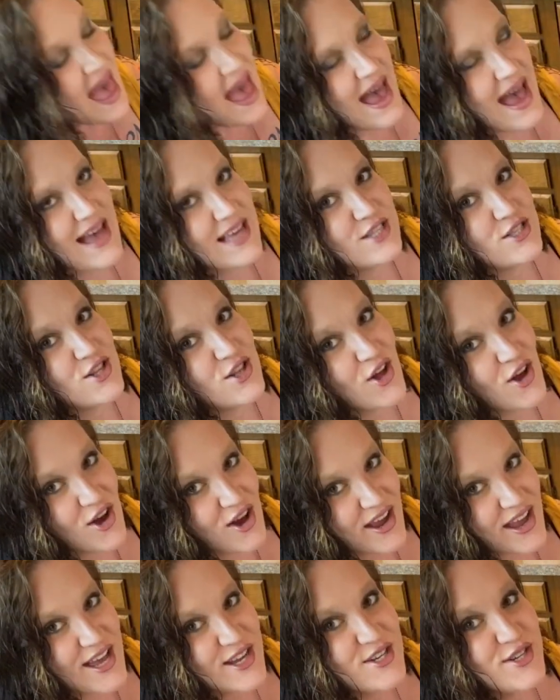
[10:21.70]
as
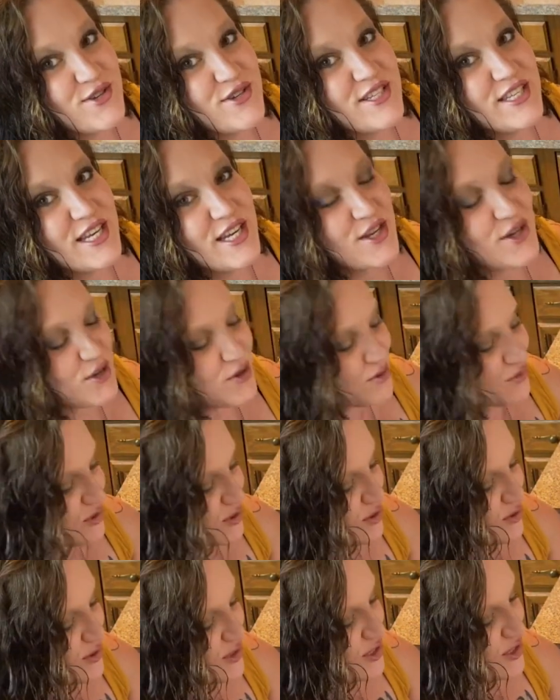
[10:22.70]
long as you see new
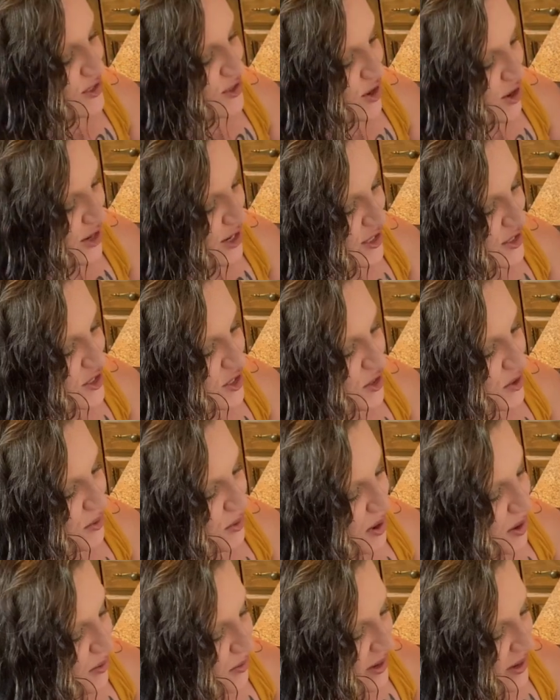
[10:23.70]
roots starting to grow